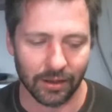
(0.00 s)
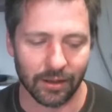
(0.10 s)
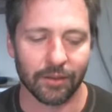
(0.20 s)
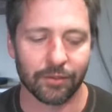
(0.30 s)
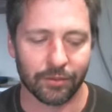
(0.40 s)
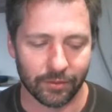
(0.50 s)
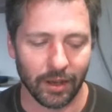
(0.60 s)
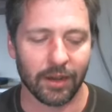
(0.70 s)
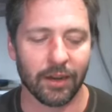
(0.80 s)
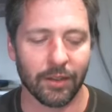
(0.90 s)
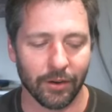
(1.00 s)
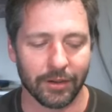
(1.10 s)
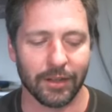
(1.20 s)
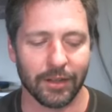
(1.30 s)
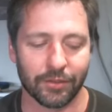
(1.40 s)
I've got another
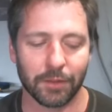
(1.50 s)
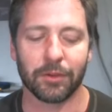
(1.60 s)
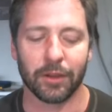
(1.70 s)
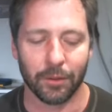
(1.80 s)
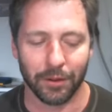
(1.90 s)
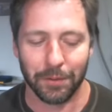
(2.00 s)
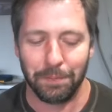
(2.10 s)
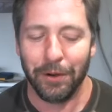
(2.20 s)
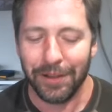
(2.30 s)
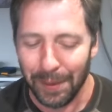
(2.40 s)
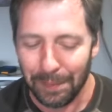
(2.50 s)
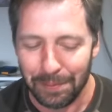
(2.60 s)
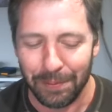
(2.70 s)
idea of something I want to bring up.